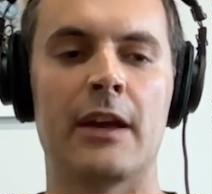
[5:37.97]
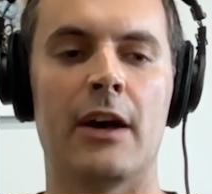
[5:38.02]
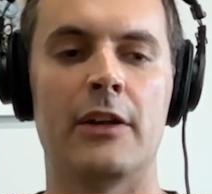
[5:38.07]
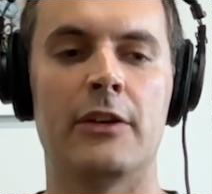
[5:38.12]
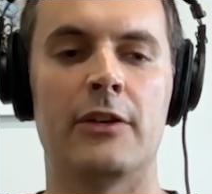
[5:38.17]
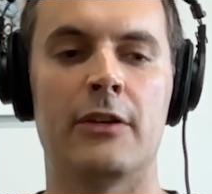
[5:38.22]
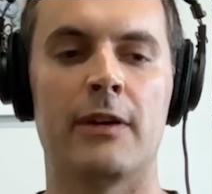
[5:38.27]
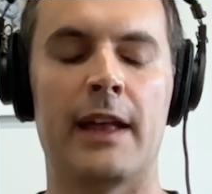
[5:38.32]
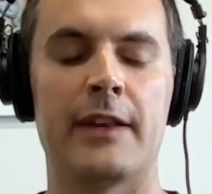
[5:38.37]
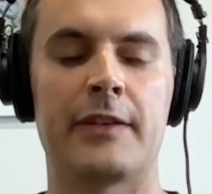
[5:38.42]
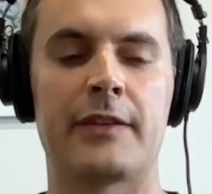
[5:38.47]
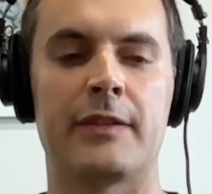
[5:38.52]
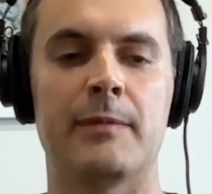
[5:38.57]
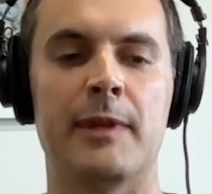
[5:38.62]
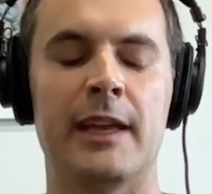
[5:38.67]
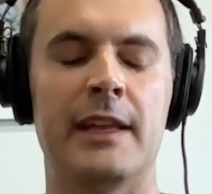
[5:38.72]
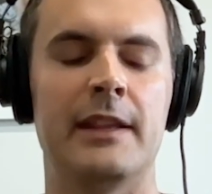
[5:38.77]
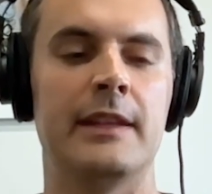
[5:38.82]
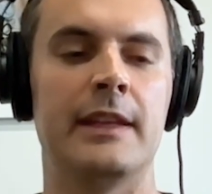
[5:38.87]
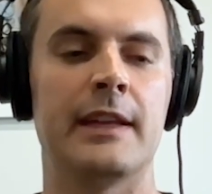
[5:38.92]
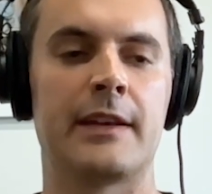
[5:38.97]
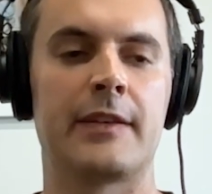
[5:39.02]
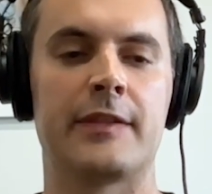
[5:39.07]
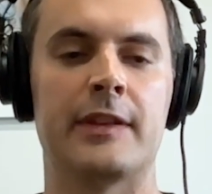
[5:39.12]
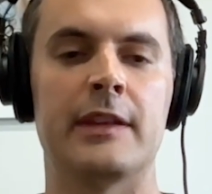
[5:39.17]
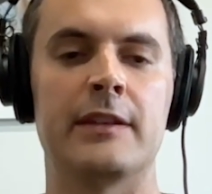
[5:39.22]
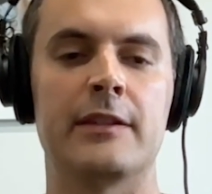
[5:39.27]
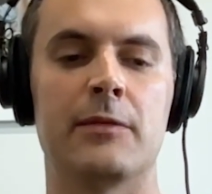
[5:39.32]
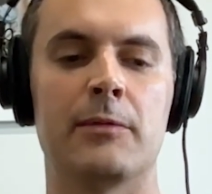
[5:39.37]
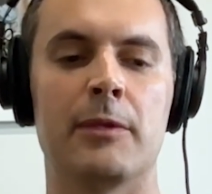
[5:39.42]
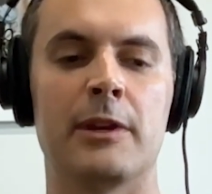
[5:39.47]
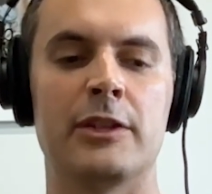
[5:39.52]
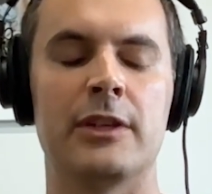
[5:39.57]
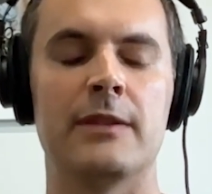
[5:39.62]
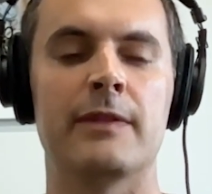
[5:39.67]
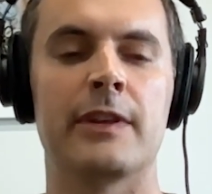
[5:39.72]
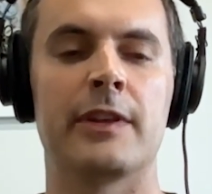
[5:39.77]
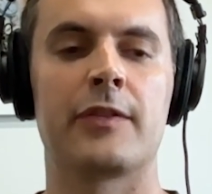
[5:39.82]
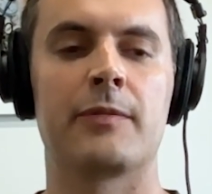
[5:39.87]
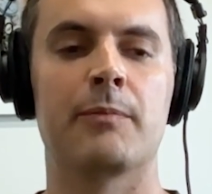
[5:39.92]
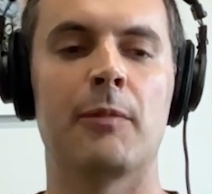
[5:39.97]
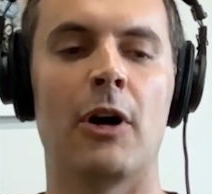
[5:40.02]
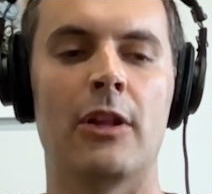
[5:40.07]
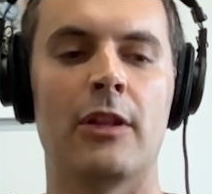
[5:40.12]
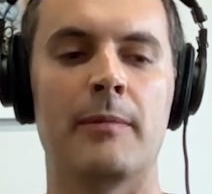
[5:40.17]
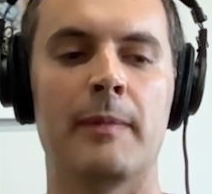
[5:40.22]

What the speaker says: underestimate the extent to which even small